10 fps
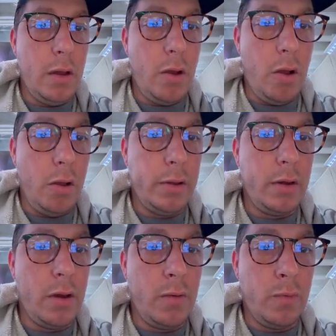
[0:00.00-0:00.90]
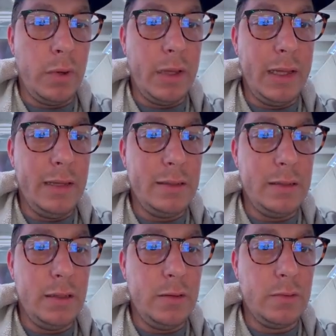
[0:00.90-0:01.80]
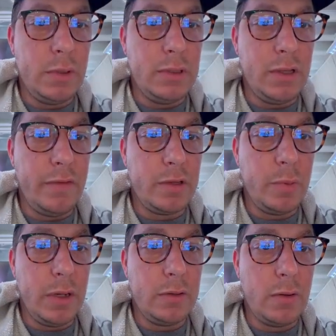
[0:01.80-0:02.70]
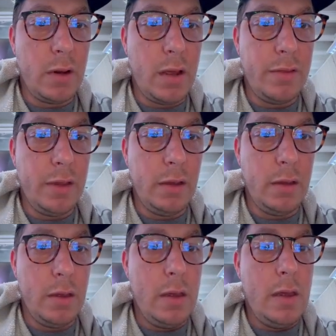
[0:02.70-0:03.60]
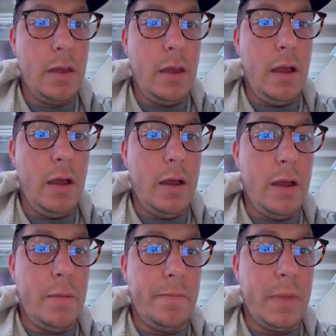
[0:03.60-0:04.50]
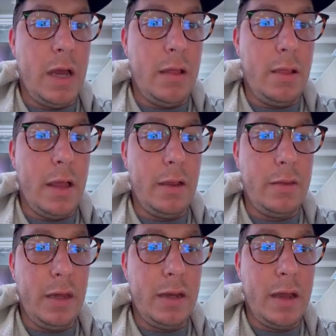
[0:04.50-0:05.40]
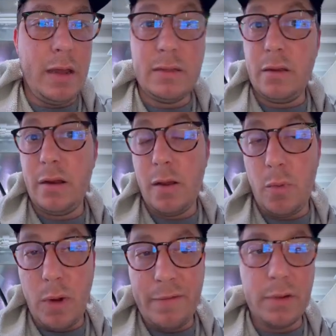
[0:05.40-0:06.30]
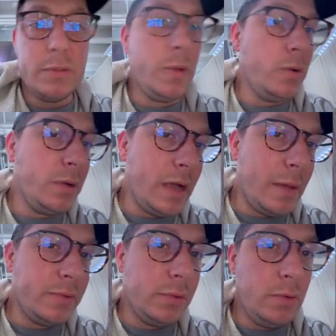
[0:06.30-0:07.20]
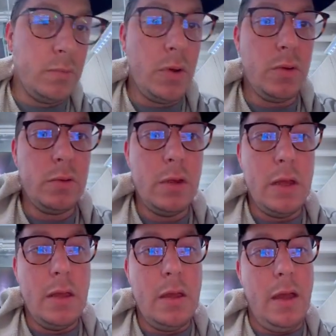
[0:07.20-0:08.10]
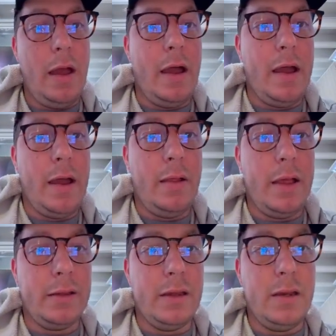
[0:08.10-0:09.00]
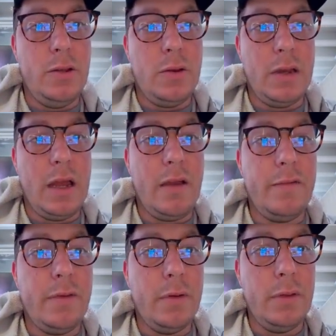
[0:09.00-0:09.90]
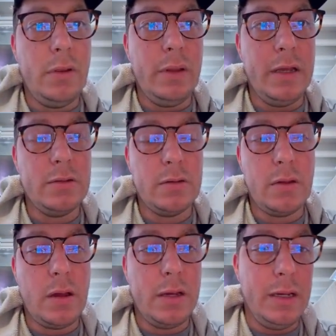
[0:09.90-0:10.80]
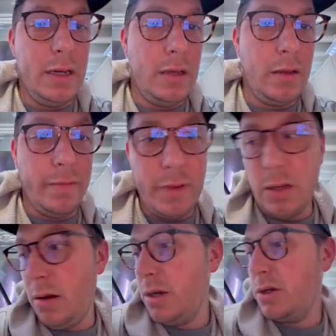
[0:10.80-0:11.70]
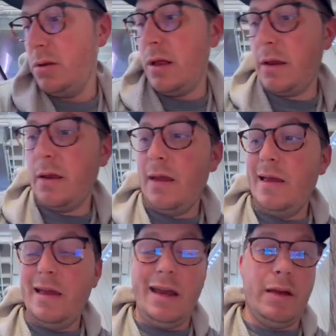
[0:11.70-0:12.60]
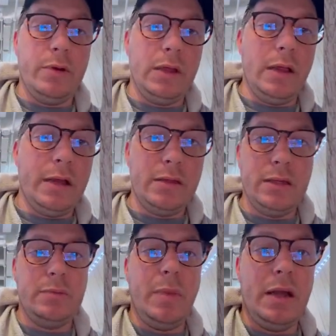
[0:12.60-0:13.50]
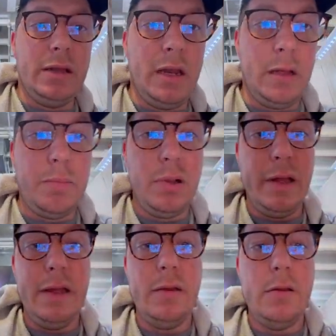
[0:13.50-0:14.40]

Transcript: All in all, really easy to use, really self-explanatory, I think. I like that it has a reference mode and an absolute mode. I like that you can have the lasers on in any configuration you like. And I really like this magnetic plate